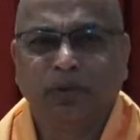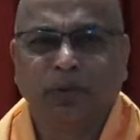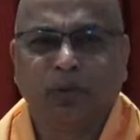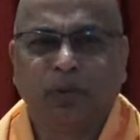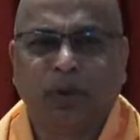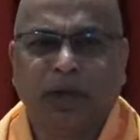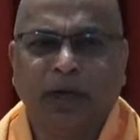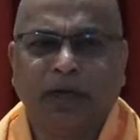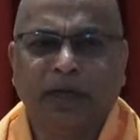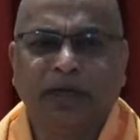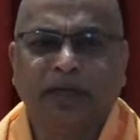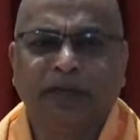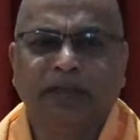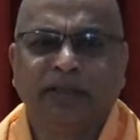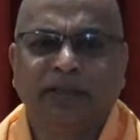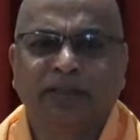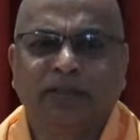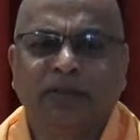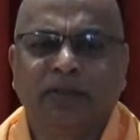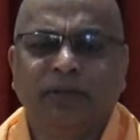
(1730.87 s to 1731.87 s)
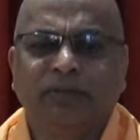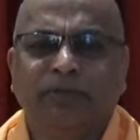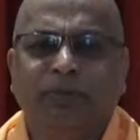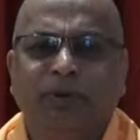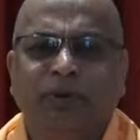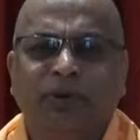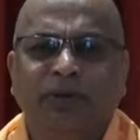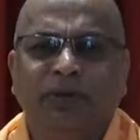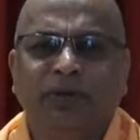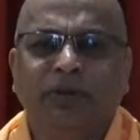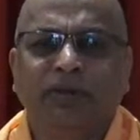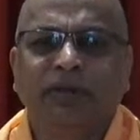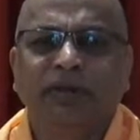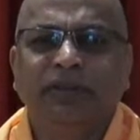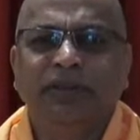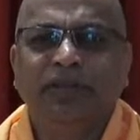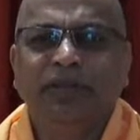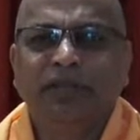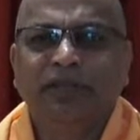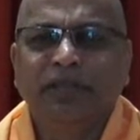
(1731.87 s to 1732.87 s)
Why are they so important?
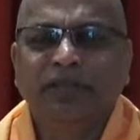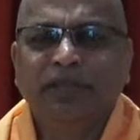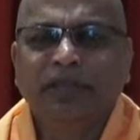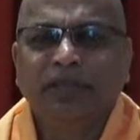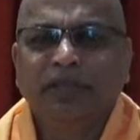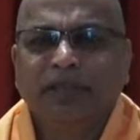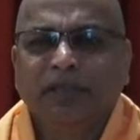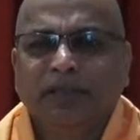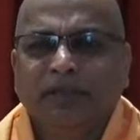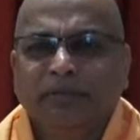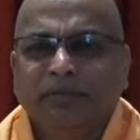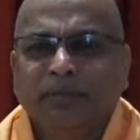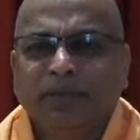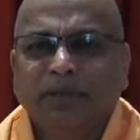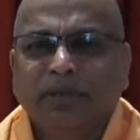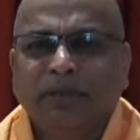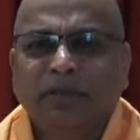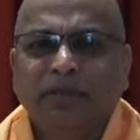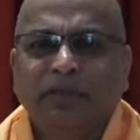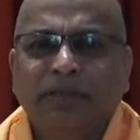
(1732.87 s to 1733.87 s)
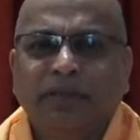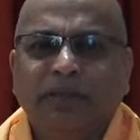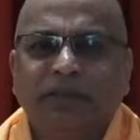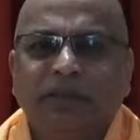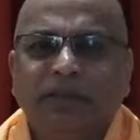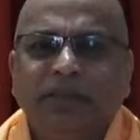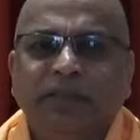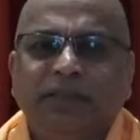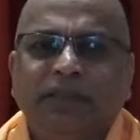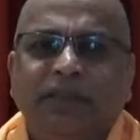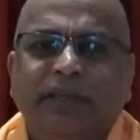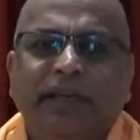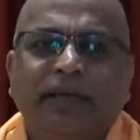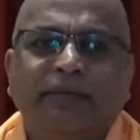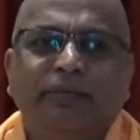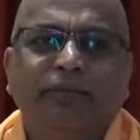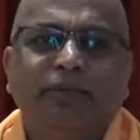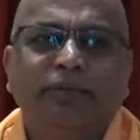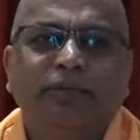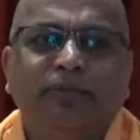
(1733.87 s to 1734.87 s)
Because these
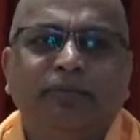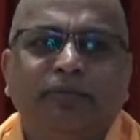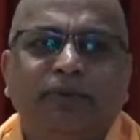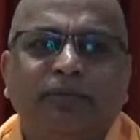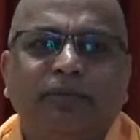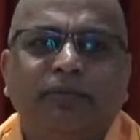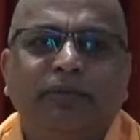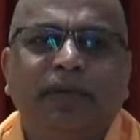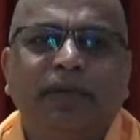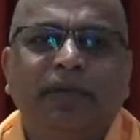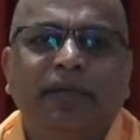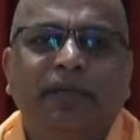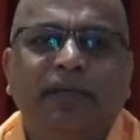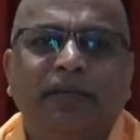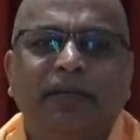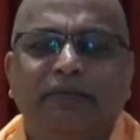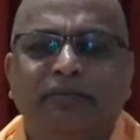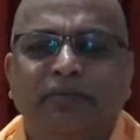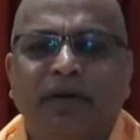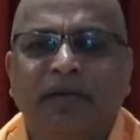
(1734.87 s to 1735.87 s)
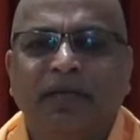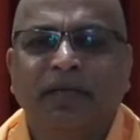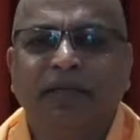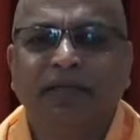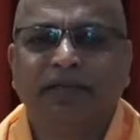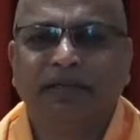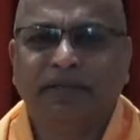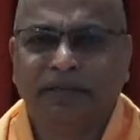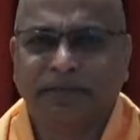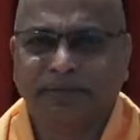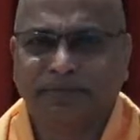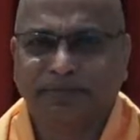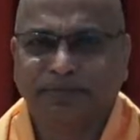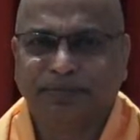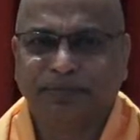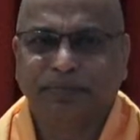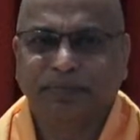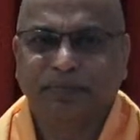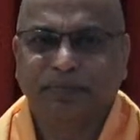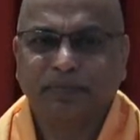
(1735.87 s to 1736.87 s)
help to prepare the mind
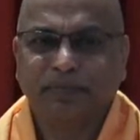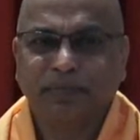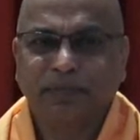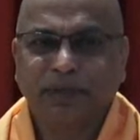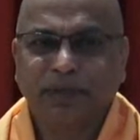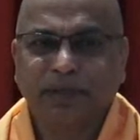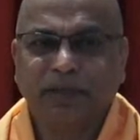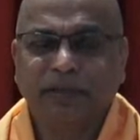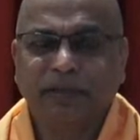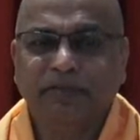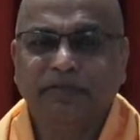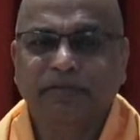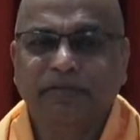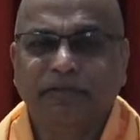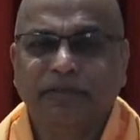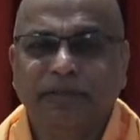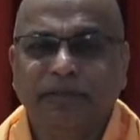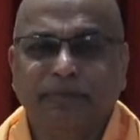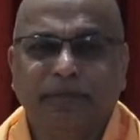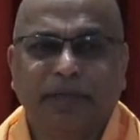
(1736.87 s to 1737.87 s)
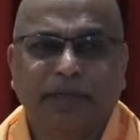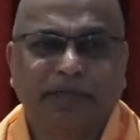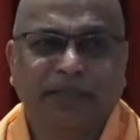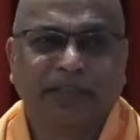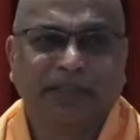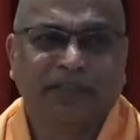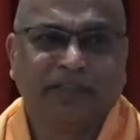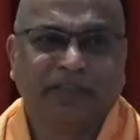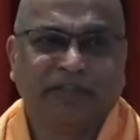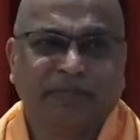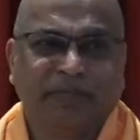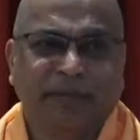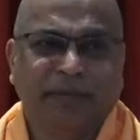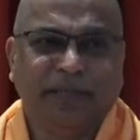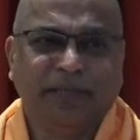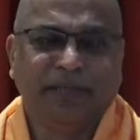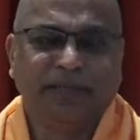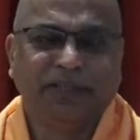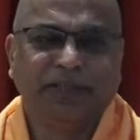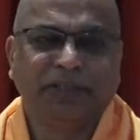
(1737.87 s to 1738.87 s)
for the practice of
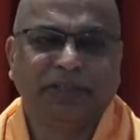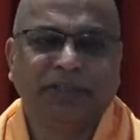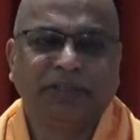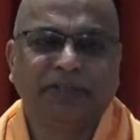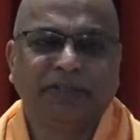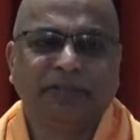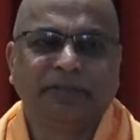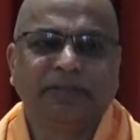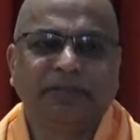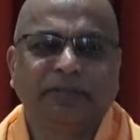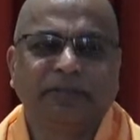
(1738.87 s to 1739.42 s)
meditation.